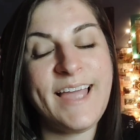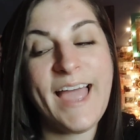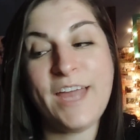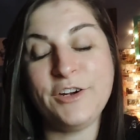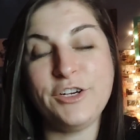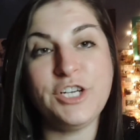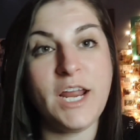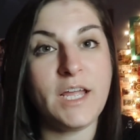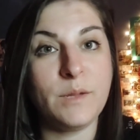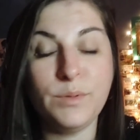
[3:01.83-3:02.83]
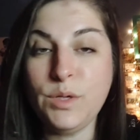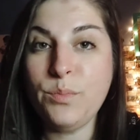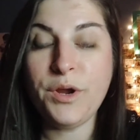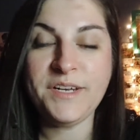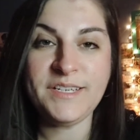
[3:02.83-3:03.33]
energetic
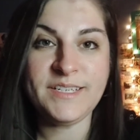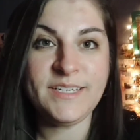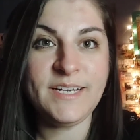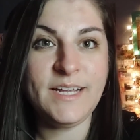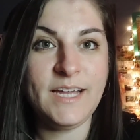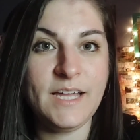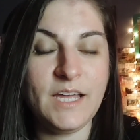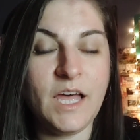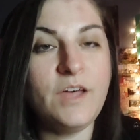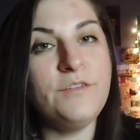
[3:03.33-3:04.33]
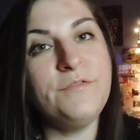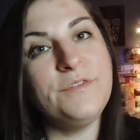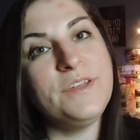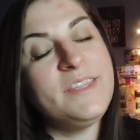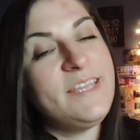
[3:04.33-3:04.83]
blueprint of
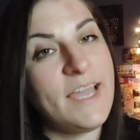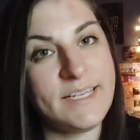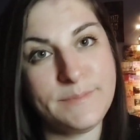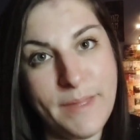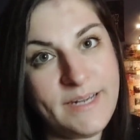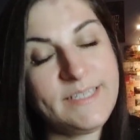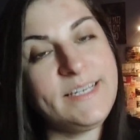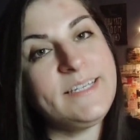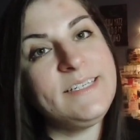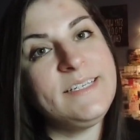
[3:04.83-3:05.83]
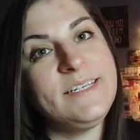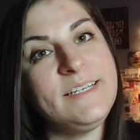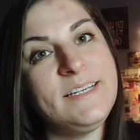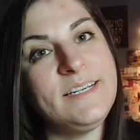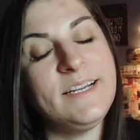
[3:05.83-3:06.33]
the Eggs Benedict
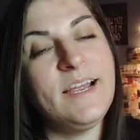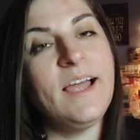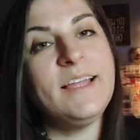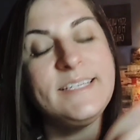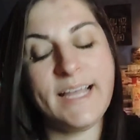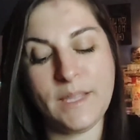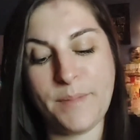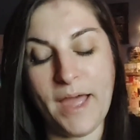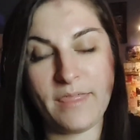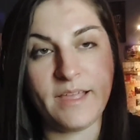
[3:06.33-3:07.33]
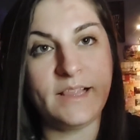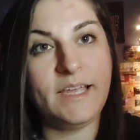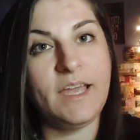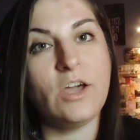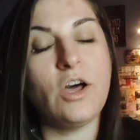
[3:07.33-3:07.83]

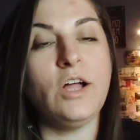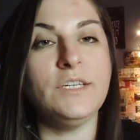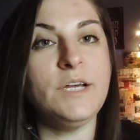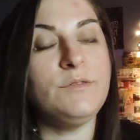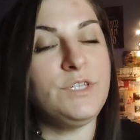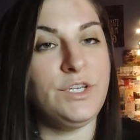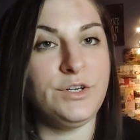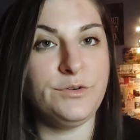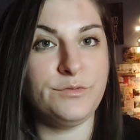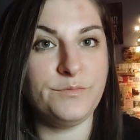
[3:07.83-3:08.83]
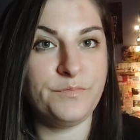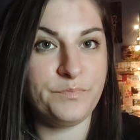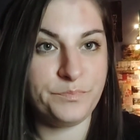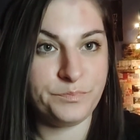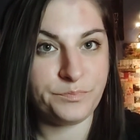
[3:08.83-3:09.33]
telepathically called out to you,
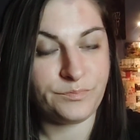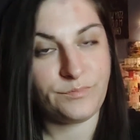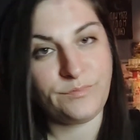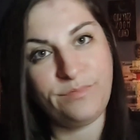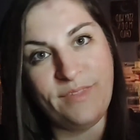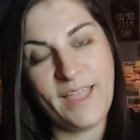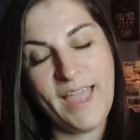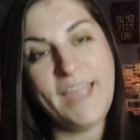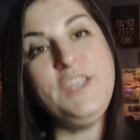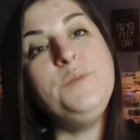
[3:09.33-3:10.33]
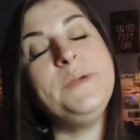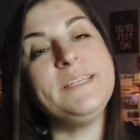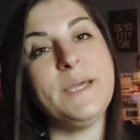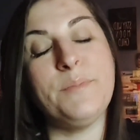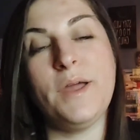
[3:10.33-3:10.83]
and you picked
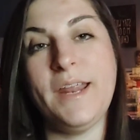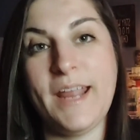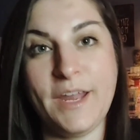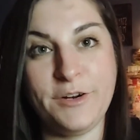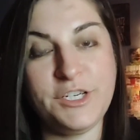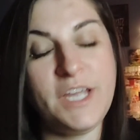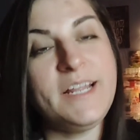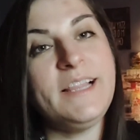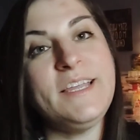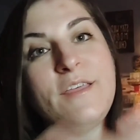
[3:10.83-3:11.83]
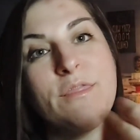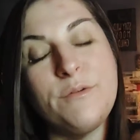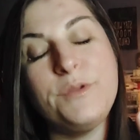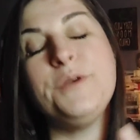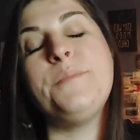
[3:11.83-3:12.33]
up on it energetically through
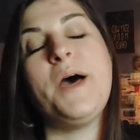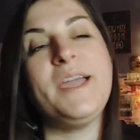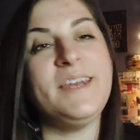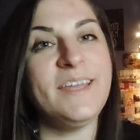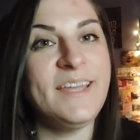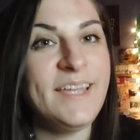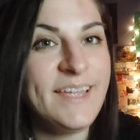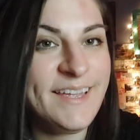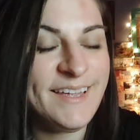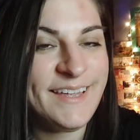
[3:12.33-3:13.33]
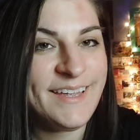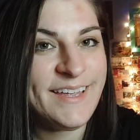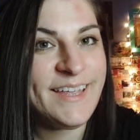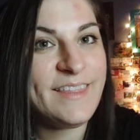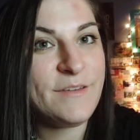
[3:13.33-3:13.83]
your mind
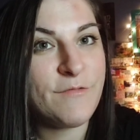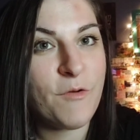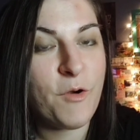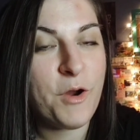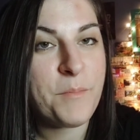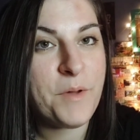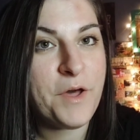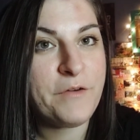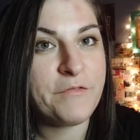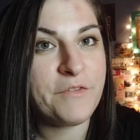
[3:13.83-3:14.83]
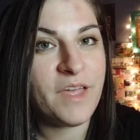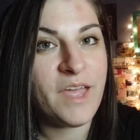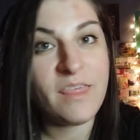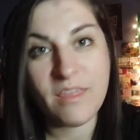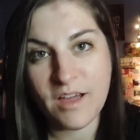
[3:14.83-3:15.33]
in the form of
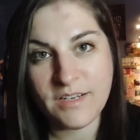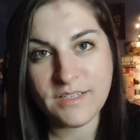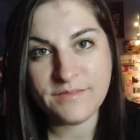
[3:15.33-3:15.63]
a thought.